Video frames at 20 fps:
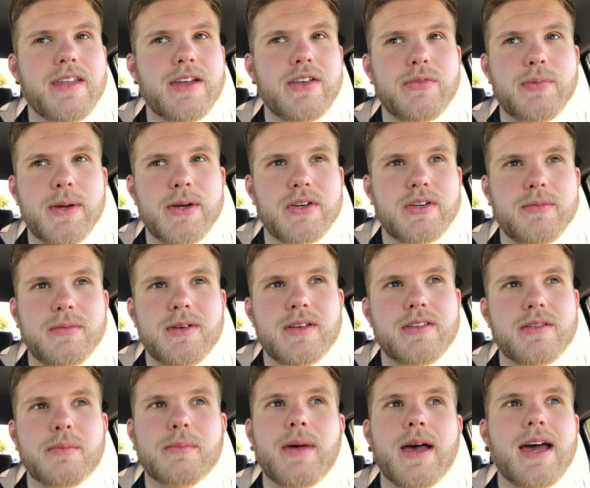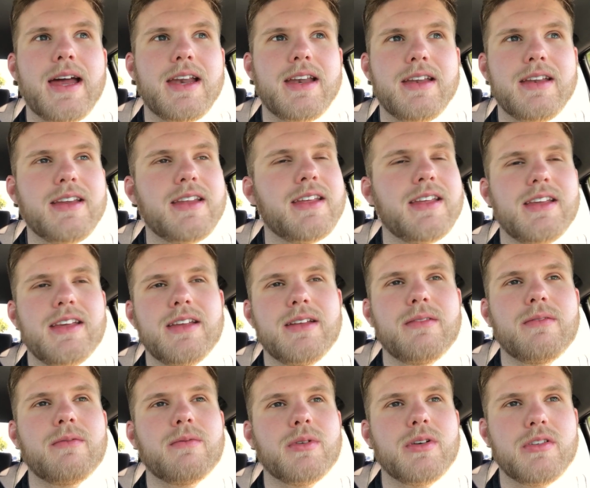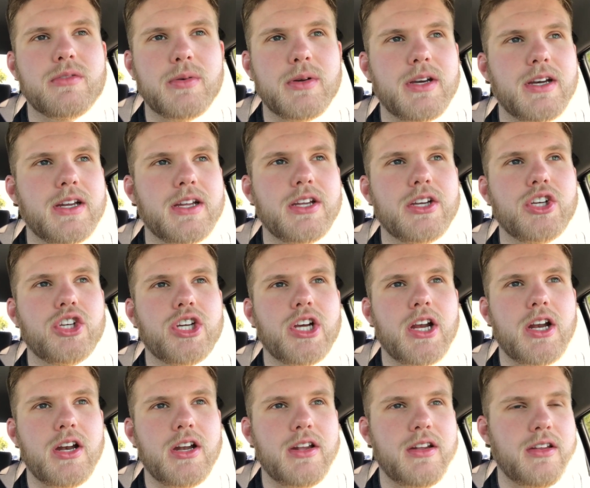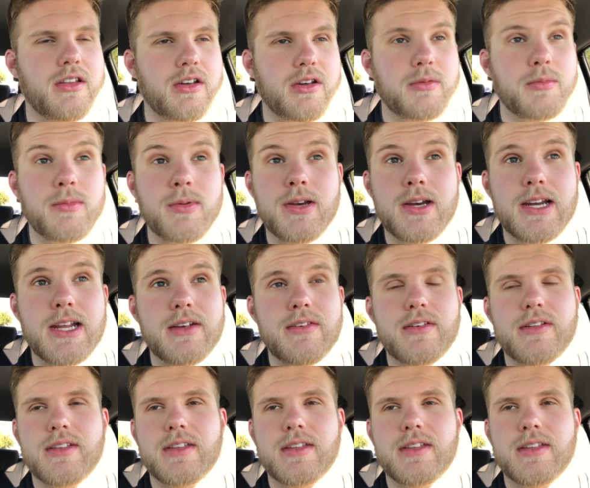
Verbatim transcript: especially because of Matt, and he retweeted it and shared it in the community and